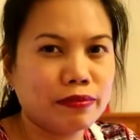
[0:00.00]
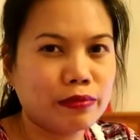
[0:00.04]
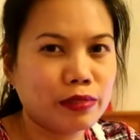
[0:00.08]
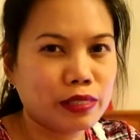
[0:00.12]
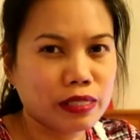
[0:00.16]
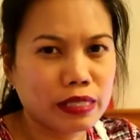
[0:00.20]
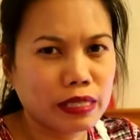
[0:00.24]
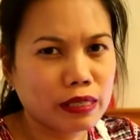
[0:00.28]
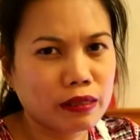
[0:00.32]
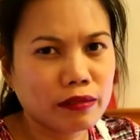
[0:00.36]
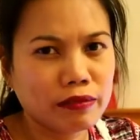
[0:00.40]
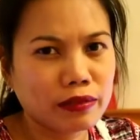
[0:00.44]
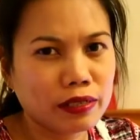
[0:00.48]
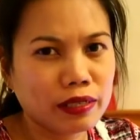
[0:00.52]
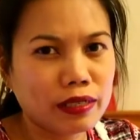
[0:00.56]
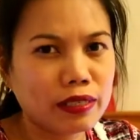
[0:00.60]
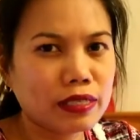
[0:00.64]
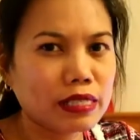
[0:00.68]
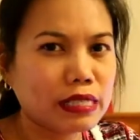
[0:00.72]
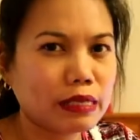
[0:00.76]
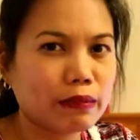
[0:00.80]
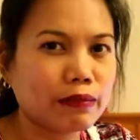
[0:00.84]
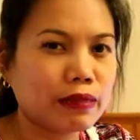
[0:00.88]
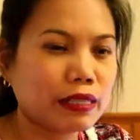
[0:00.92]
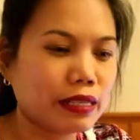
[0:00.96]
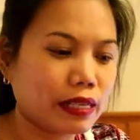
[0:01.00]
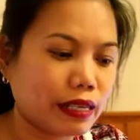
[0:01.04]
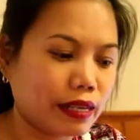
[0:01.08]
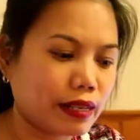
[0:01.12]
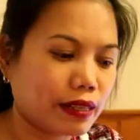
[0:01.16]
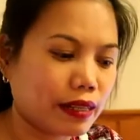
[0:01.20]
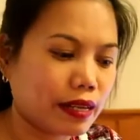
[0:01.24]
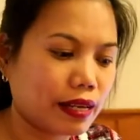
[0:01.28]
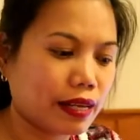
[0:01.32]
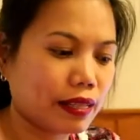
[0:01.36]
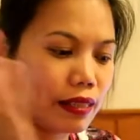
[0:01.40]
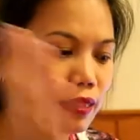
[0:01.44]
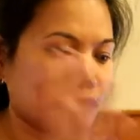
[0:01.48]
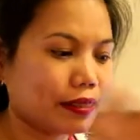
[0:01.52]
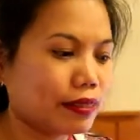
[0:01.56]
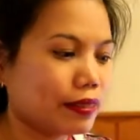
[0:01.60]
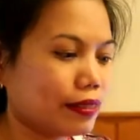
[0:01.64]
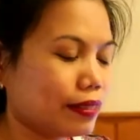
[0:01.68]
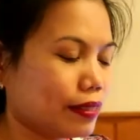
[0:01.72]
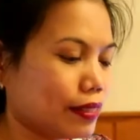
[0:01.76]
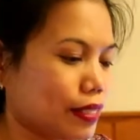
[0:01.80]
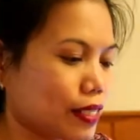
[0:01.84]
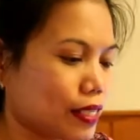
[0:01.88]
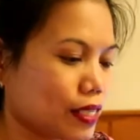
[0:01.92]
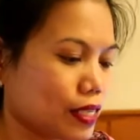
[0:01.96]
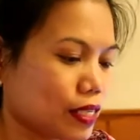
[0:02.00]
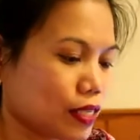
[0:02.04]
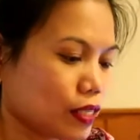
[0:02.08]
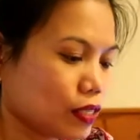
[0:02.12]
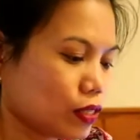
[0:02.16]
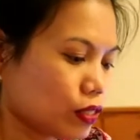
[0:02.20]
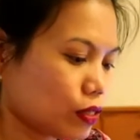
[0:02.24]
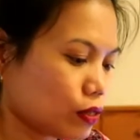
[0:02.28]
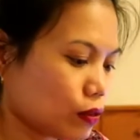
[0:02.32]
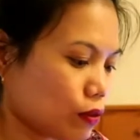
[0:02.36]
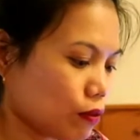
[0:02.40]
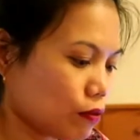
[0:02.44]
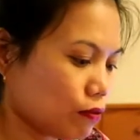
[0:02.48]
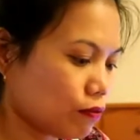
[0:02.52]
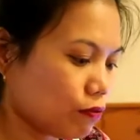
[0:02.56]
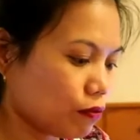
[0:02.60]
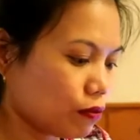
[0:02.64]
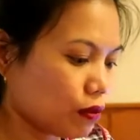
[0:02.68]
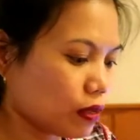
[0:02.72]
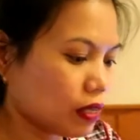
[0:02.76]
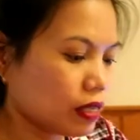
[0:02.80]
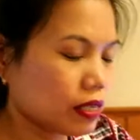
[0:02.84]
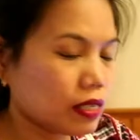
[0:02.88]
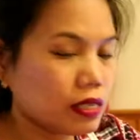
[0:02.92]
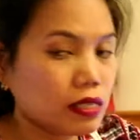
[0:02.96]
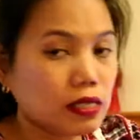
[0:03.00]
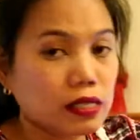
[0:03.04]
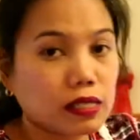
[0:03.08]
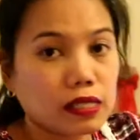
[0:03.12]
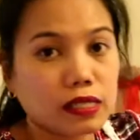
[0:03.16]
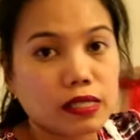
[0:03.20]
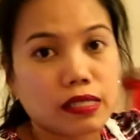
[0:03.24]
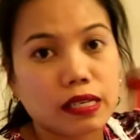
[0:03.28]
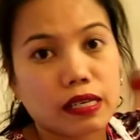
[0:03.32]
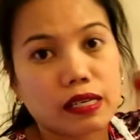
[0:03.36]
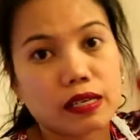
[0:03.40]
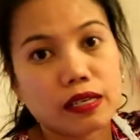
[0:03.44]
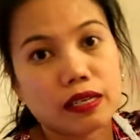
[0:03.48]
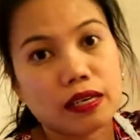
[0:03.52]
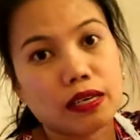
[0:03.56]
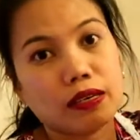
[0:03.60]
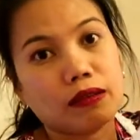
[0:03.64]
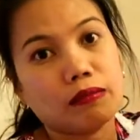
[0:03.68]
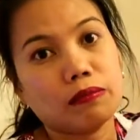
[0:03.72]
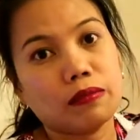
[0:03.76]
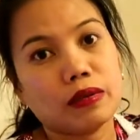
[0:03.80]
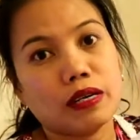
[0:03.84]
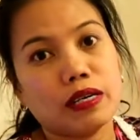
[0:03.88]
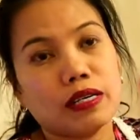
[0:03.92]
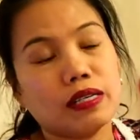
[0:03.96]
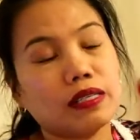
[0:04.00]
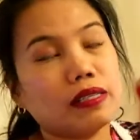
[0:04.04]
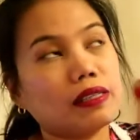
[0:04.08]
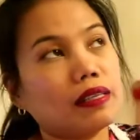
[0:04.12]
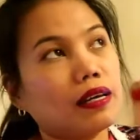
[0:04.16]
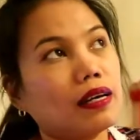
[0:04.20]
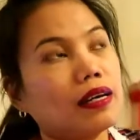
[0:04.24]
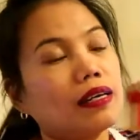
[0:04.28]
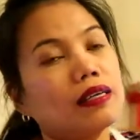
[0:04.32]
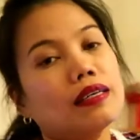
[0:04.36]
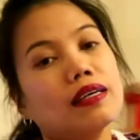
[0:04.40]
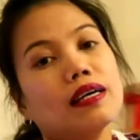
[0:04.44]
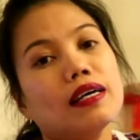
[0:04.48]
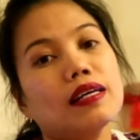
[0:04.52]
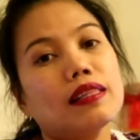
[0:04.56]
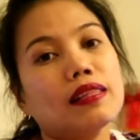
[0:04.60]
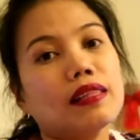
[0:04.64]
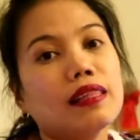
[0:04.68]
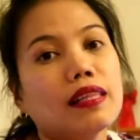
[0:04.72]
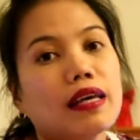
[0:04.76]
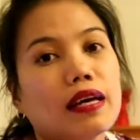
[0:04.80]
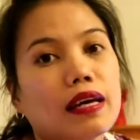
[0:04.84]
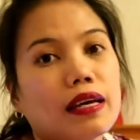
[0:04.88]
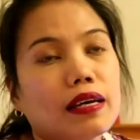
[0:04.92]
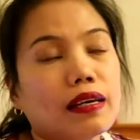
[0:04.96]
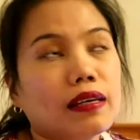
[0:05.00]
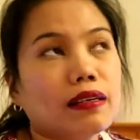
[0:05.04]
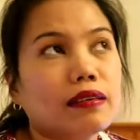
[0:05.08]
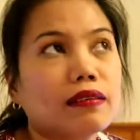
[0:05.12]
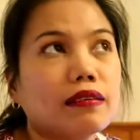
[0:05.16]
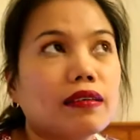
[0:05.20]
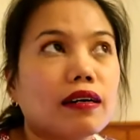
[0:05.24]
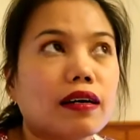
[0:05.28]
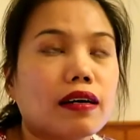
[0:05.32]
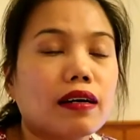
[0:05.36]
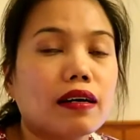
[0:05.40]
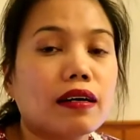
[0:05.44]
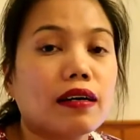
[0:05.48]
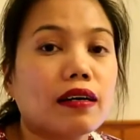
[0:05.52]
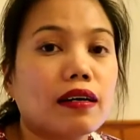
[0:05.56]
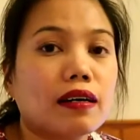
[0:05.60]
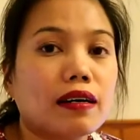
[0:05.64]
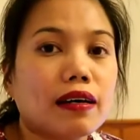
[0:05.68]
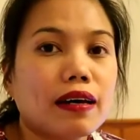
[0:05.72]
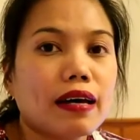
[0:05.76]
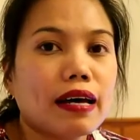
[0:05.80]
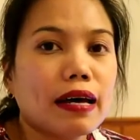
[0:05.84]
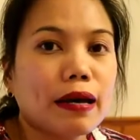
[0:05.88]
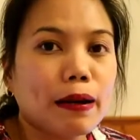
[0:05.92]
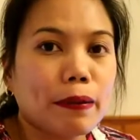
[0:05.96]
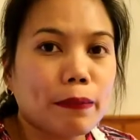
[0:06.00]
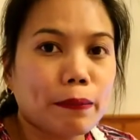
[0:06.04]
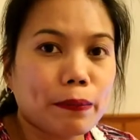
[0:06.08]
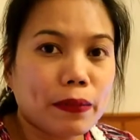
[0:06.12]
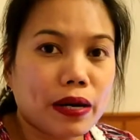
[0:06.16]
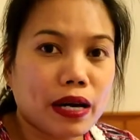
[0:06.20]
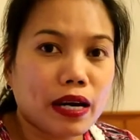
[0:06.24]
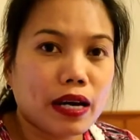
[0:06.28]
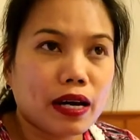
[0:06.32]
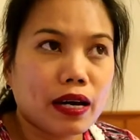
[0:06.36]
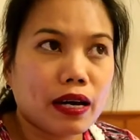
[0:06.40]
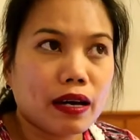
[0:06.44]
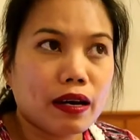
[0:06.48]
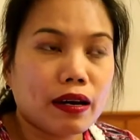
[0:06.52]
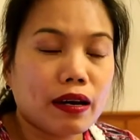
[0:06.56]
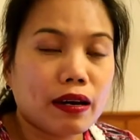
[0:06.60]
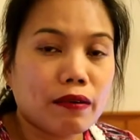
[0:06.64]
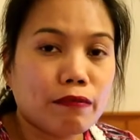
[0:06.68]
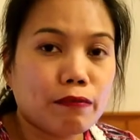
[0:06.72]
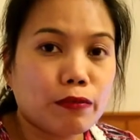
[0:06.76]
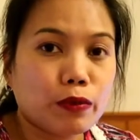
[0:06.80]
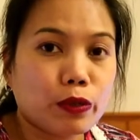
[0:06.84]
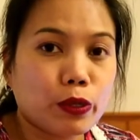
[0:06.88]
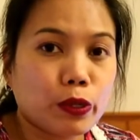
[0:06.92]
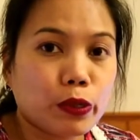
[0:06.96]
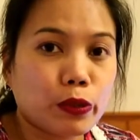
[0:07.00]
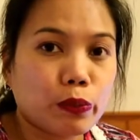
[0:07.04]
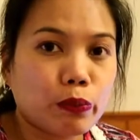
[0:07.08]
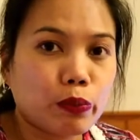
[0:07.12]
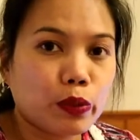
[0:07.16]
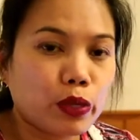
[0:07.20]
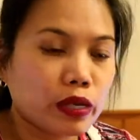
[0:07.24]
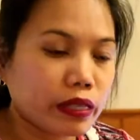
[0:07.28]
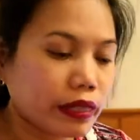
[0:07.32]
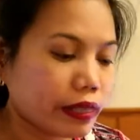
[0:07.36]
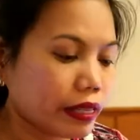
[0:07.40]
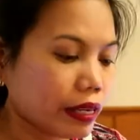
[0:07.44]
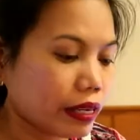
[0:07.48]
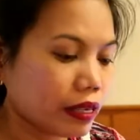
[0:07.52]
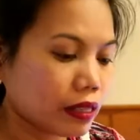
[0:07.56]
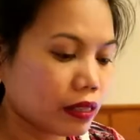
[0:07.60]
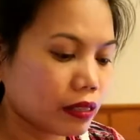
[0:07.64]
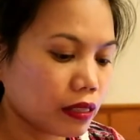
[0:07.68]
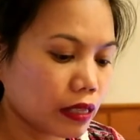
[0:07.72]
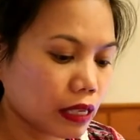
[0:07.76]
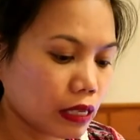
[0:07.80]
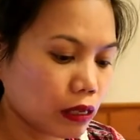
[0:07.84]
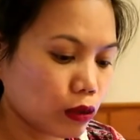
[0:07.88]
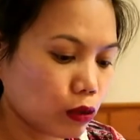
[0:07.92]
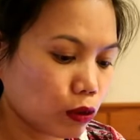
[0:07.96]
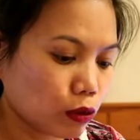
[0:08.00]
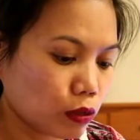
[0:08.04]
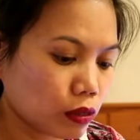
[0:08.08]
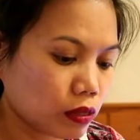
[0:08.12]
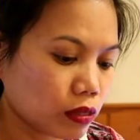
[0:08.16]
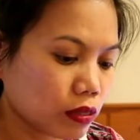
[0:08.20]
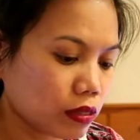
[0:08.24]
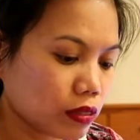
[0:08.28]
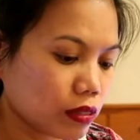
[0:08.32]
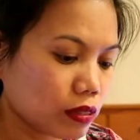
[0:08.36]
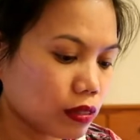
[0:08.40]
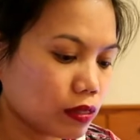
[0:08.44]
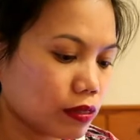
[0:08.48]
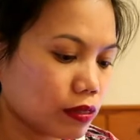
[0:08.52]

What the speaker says: Silver, something like that. So, first, sa Kmart, I got like mga for birthday decors.